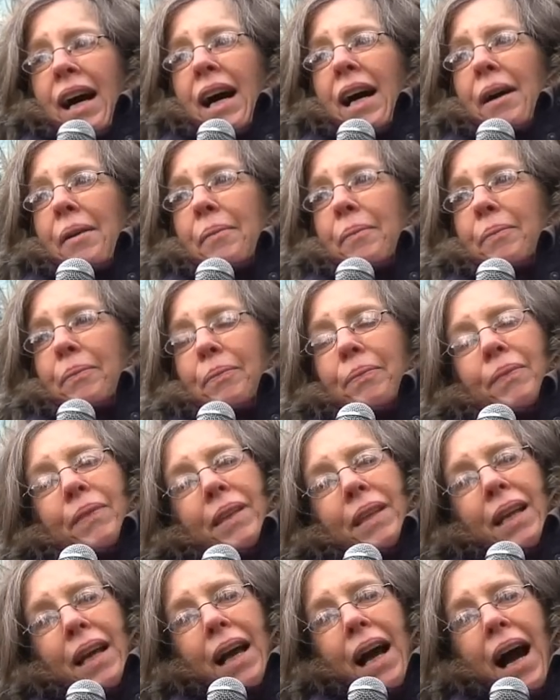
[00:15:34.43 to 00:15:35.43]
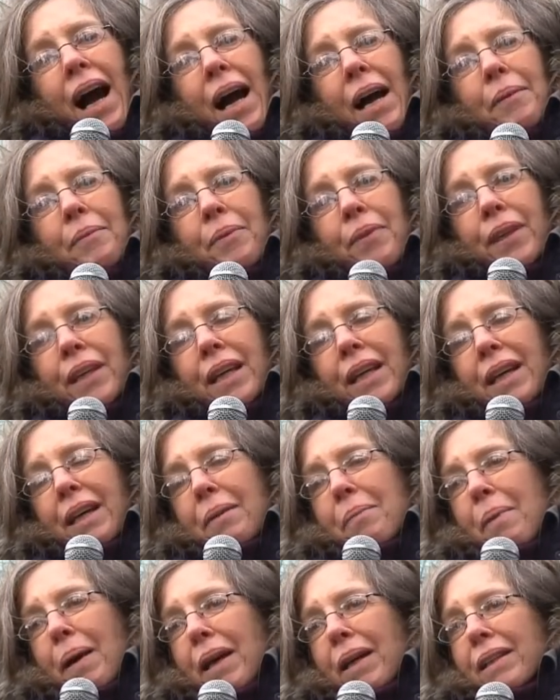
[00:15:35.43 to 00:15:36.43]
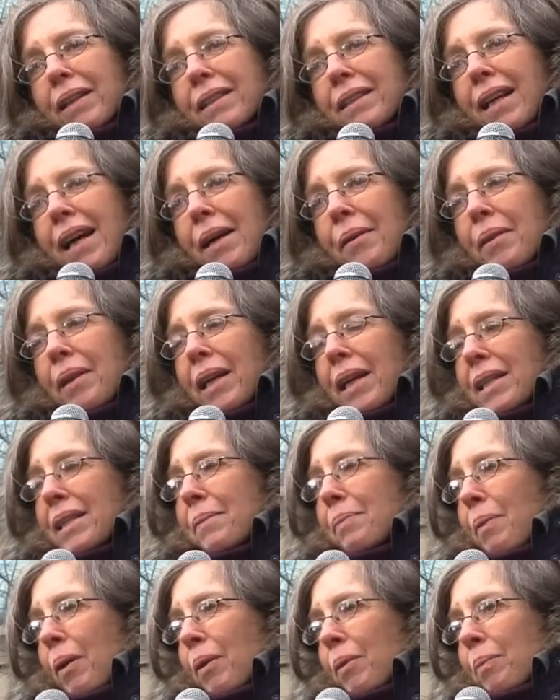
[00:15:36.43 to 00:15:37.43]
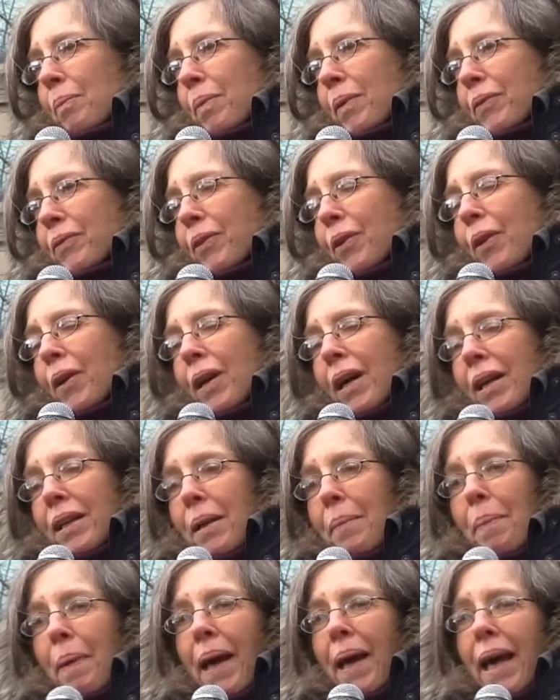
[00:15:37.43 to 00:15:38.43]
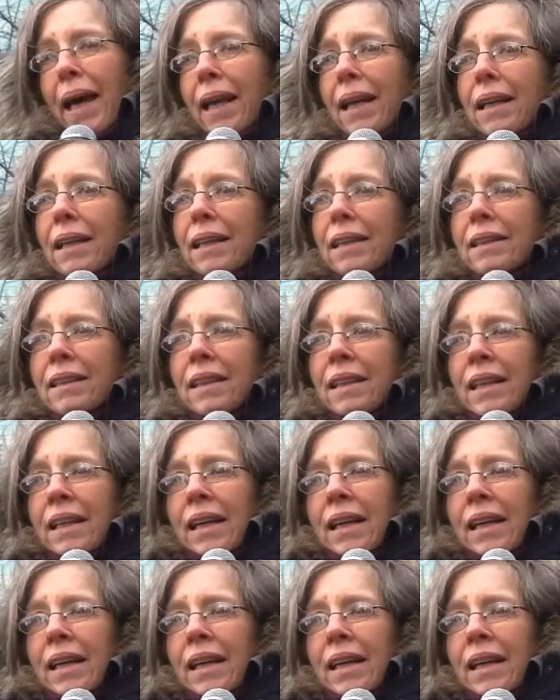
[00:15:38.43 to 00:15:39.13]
I'm thinking about a time that I spoke before on a panel